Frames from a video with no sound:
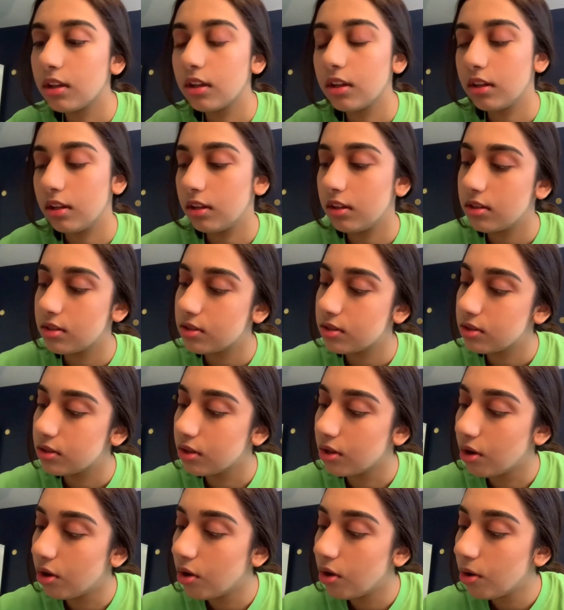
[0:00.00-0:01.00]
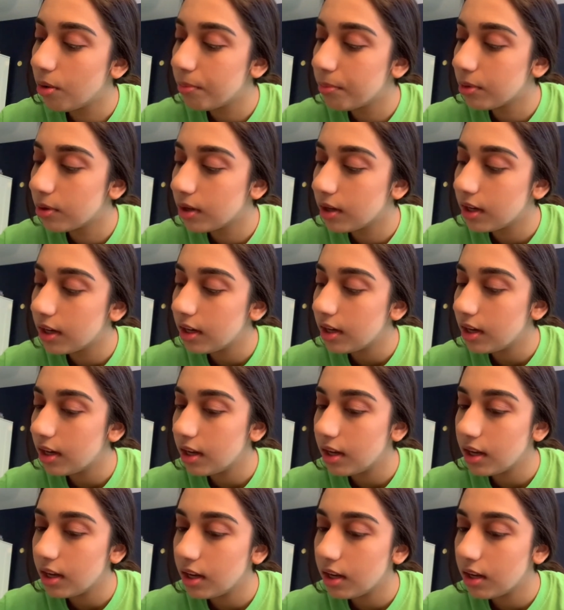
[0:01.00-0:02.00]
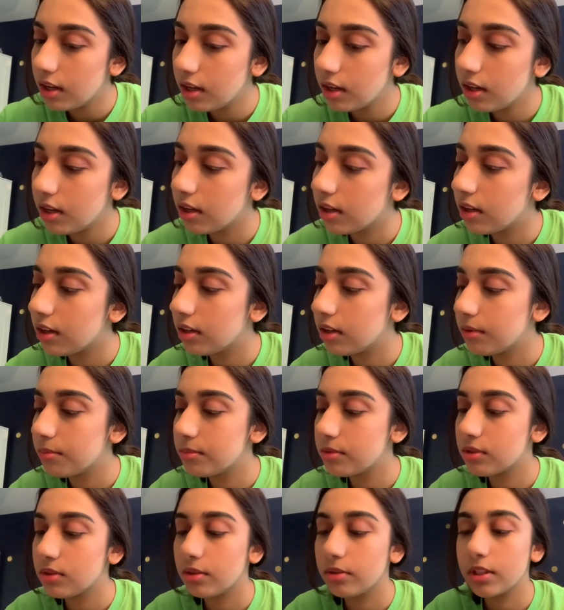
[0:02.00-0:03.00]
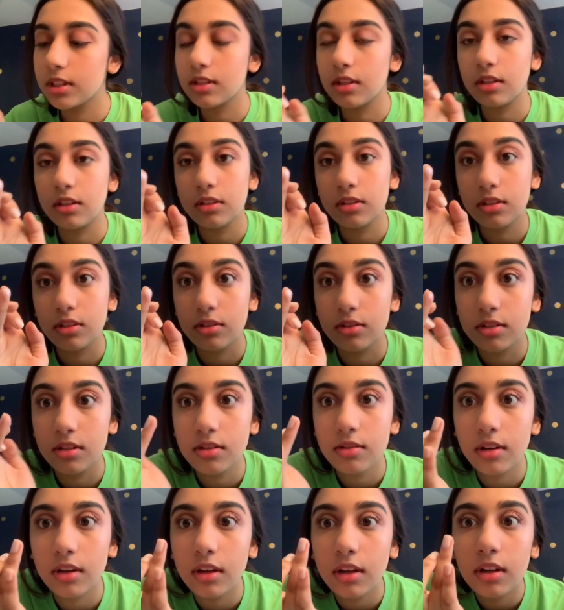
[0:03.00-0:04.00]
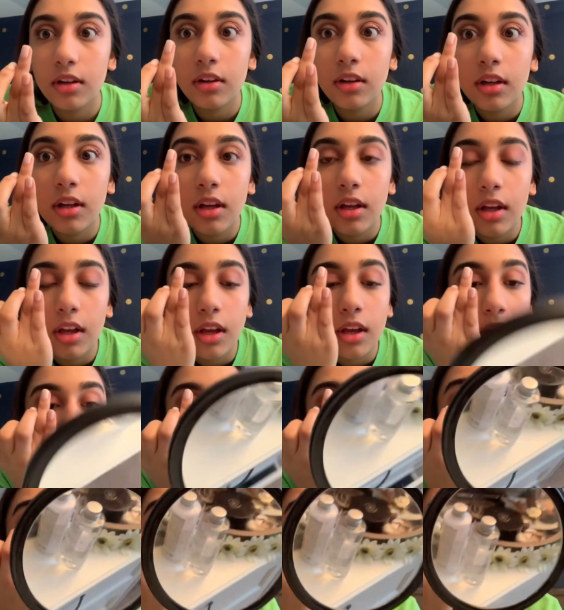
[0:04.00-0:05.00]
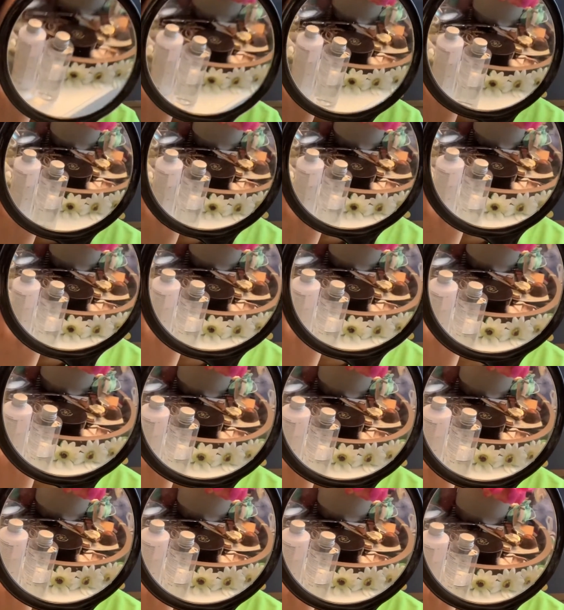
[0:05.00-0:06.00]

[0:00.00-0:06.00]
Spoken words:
It is so pretty. God, I'm so excited to use this right now. And I'm just gonna pop this